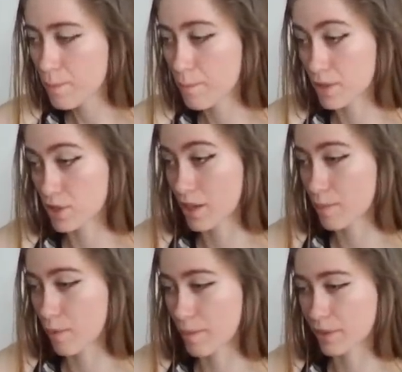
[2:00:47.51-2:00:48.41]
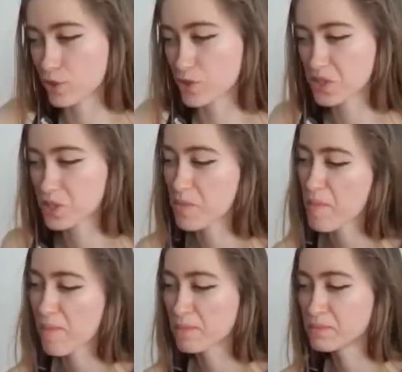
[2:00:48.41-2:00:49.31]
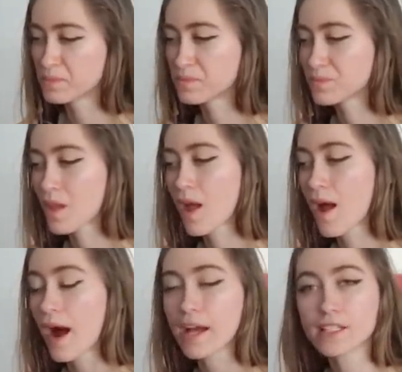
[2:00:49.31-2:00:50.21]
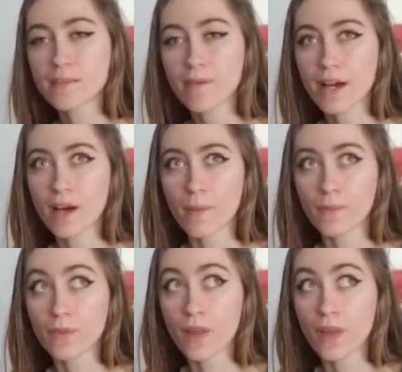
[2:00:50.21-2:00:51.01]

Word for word: mustard on them or pickle juice. I dip my um,